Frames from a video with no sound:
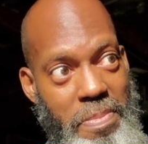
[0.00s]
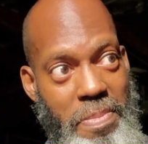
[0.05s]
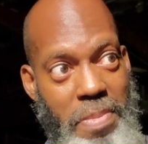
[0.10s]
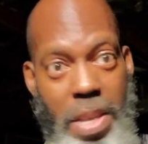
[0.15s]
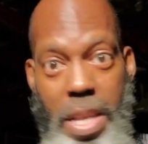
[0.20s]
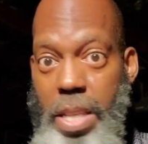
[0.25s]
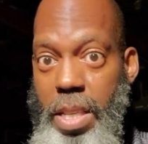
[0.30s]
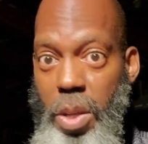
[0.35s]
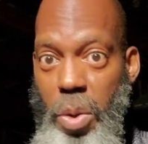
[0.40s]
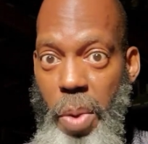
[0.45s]

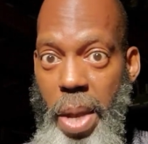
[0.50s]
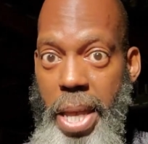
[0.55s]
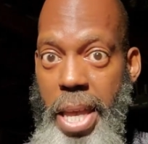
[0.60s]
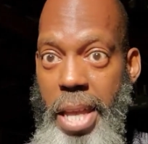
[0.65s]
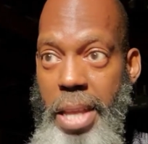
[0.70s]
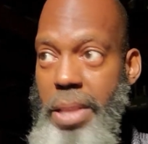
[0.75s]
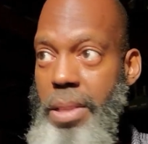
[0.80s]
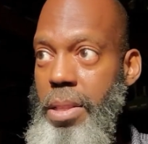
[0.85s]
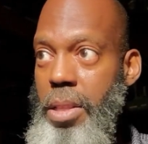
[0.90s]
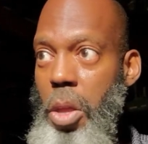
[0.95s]
he's a
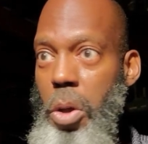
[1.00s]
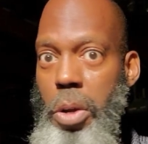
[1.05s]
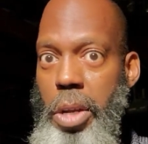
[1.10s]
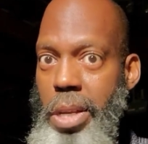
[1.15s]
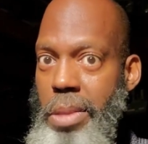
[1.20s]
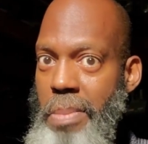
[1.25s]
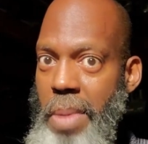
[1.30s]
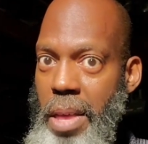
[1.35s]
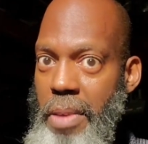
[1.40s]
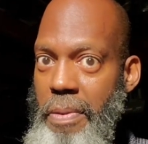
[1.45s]
wicked, no
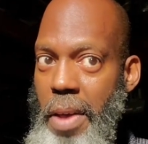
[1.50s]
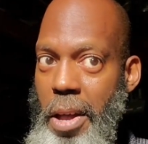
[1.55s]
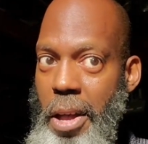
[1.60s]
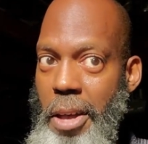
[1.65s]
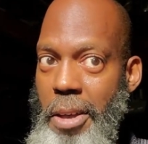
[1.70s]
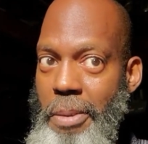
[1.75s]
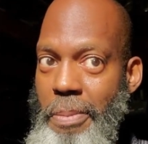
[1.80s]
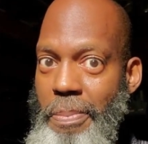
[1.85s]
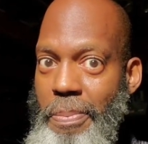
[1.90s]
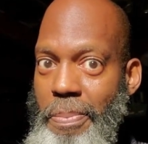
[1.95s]
good
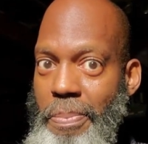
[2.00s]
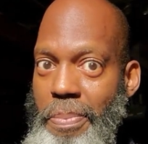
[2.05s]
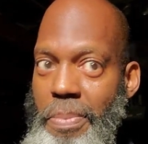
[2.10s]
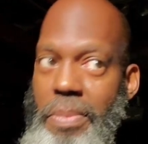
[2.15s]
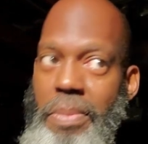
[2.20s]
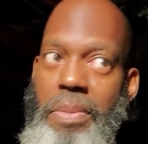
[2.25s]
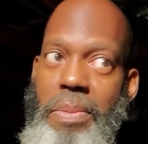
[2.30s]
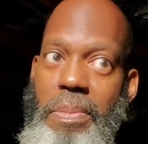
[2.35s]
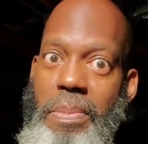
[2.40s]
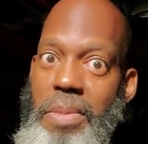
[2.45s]
motherfucker.
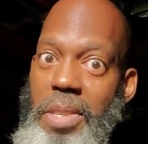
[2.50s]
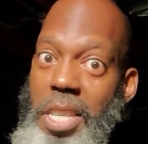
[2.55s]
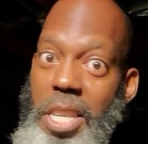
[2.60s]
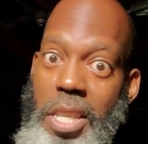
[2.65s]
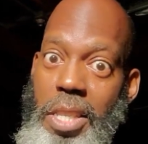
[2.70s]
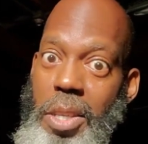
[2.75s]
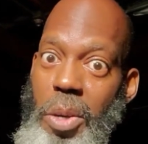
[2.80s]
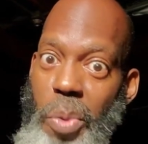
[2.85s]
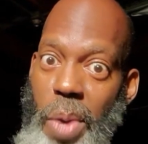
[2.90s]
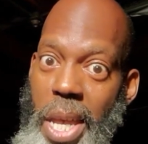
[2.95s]

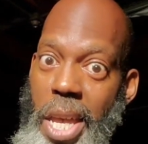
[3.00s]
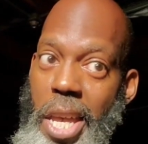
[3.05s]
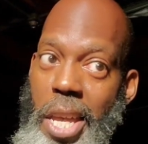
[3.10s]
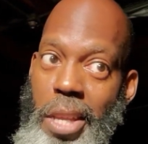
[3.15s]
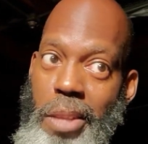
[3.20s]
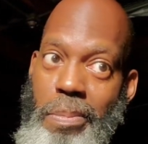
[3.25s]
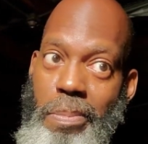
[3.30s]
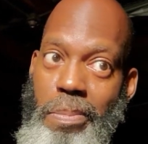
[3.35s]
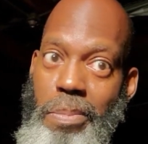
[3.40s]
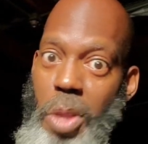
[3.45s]
She's a
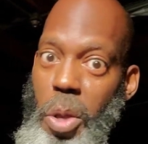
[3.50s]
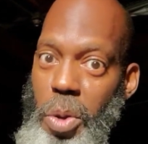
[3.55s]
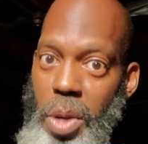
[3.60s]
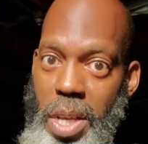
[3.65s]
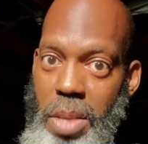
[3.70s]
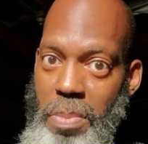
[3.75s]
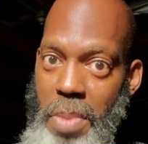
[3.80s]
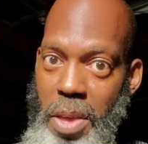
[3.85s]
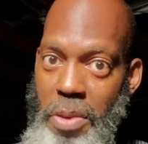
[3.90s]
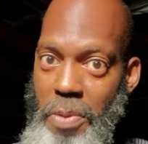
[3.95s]
wicked, no
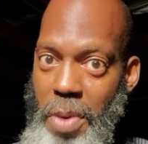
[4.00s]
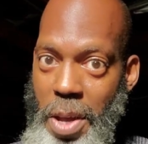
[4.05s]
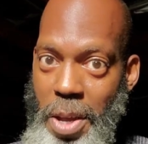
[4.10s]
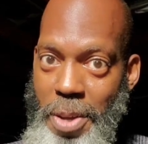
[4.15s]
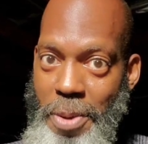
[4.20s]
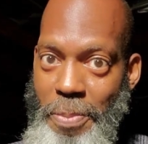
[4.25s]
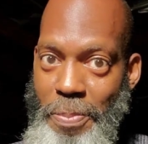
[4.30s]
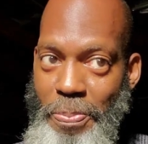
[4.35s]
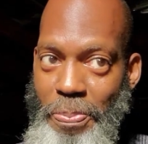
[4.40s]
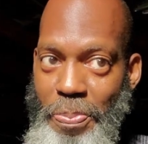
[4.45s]
good
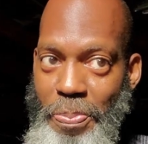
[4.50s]
motherfucker.